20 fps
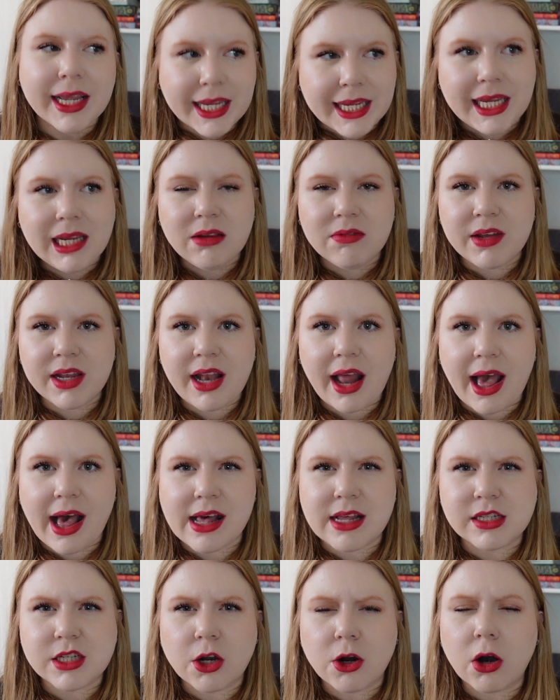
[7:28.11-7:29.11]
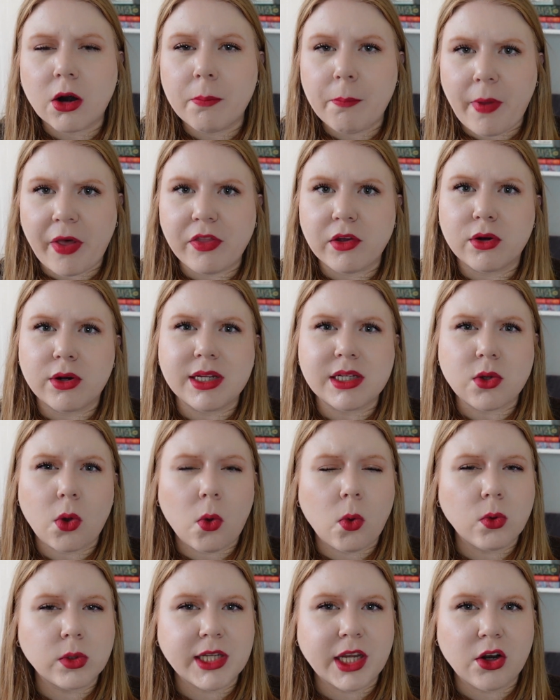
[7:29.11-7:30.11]
even as her mother is
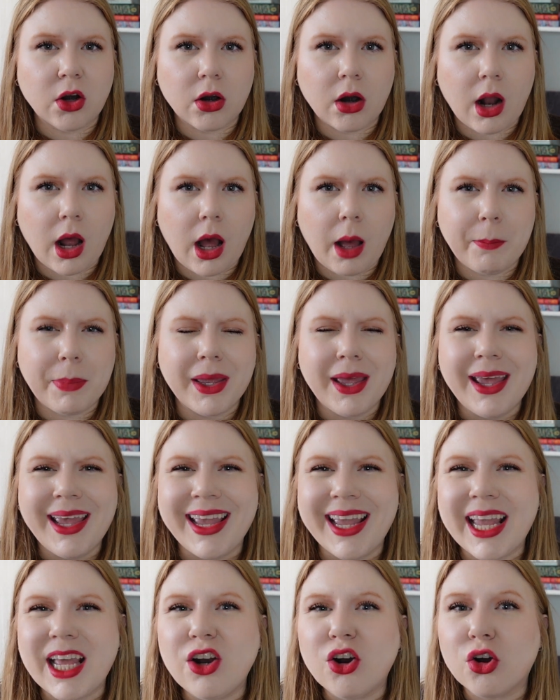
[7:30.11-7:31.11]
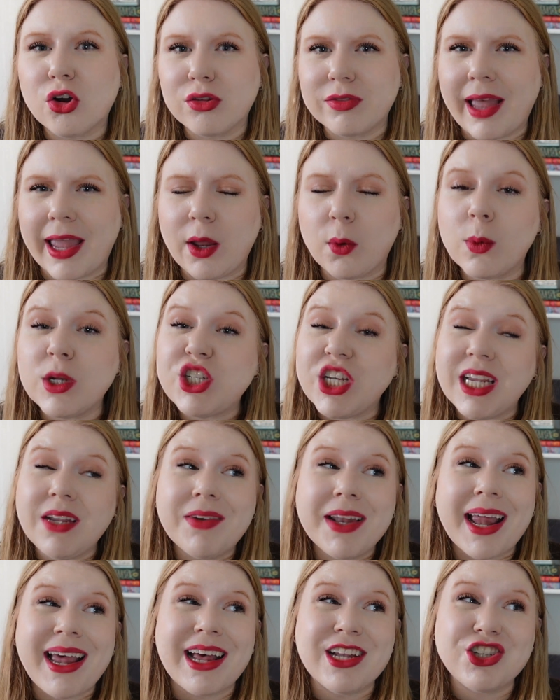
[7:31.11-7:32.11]
holding her up in her language,
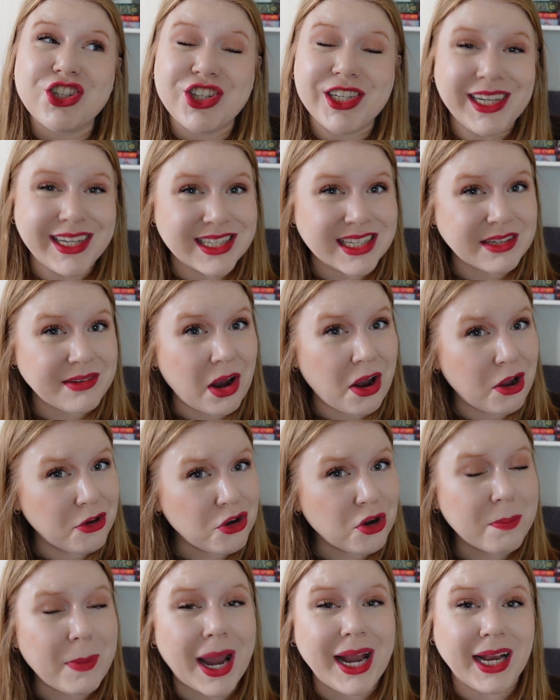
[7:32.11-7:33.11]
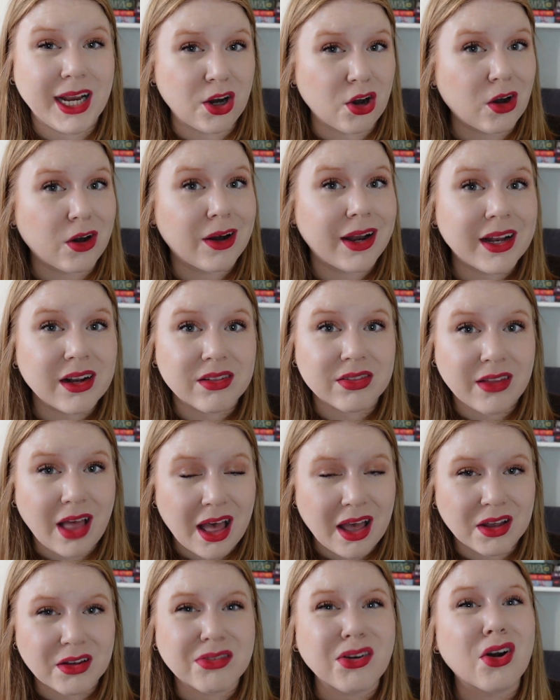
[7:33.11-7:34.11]
even as she is undermining her in a
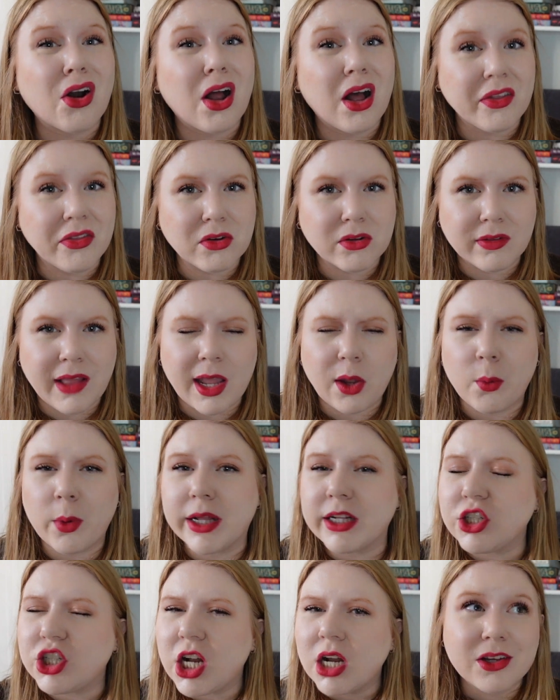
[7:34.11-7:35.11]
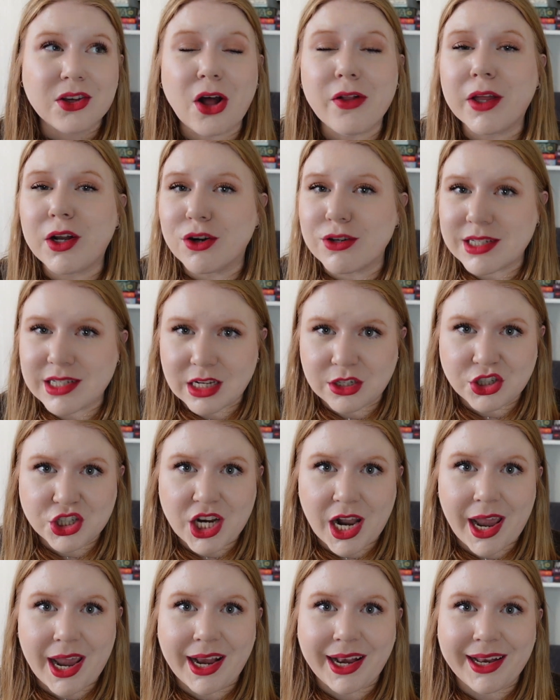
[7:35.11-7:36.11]
lot of her other language, calling her
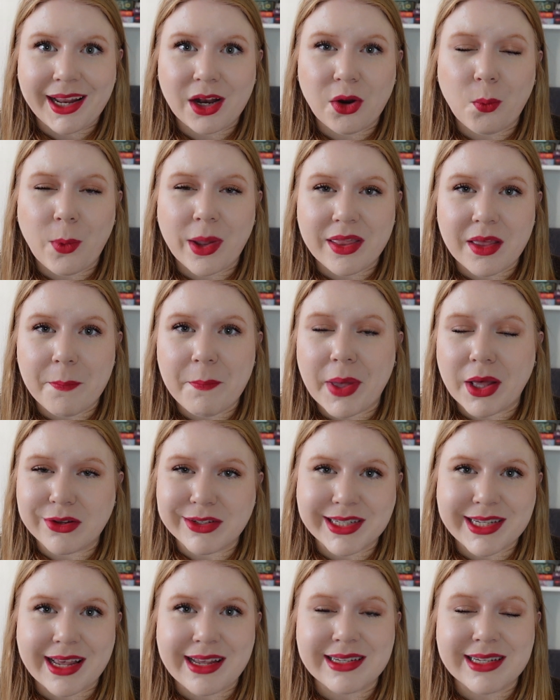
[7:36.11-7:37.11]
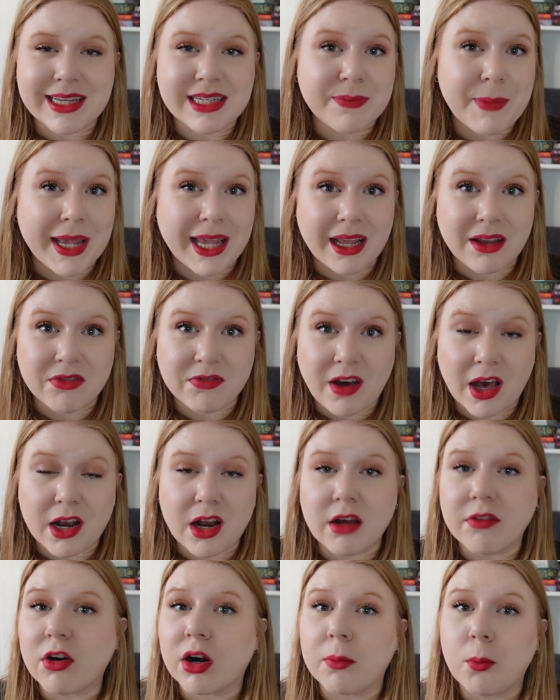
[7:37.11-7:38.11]
sunshine in a way that Belle says is making fun
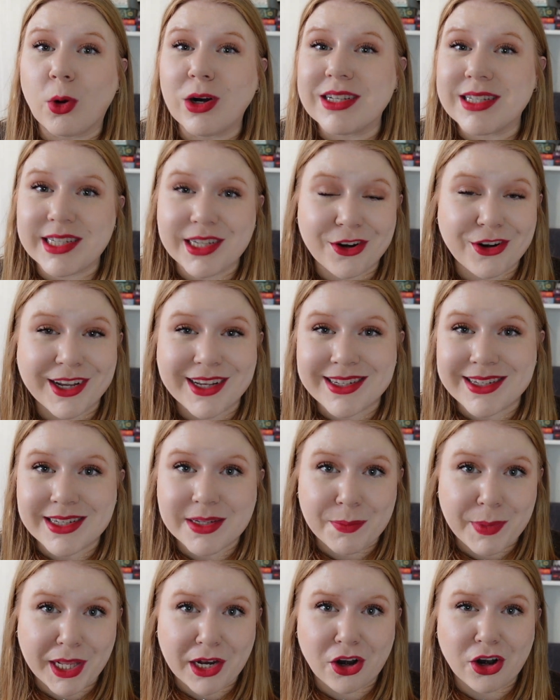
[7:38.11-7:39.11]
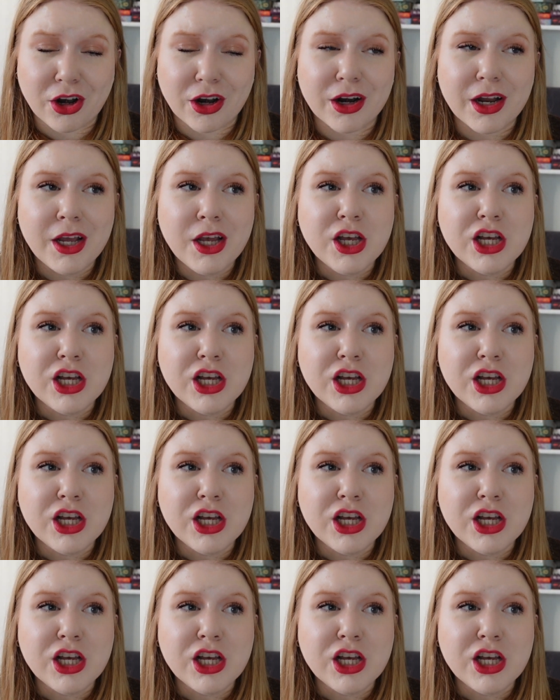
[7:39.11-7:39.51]
of her more serious demeanor.